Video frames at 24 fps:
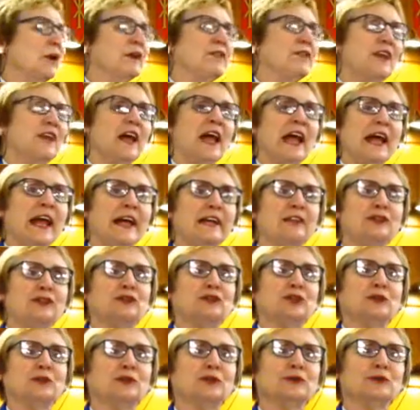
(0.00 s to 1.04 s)
with
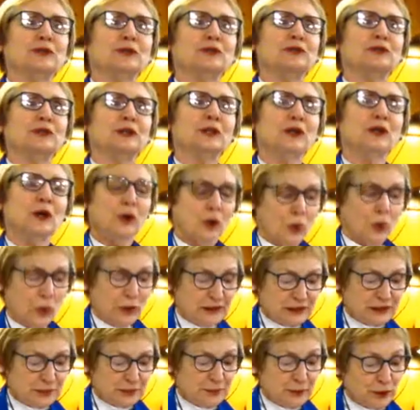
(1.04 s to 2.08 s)
angels
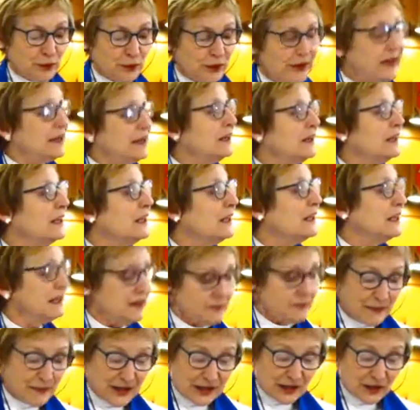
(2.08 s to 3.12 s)
whispering
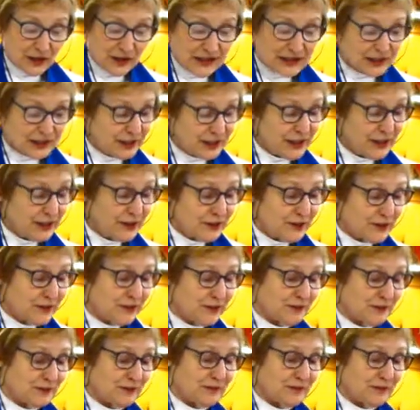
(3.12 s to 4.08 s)
in Mary's ear.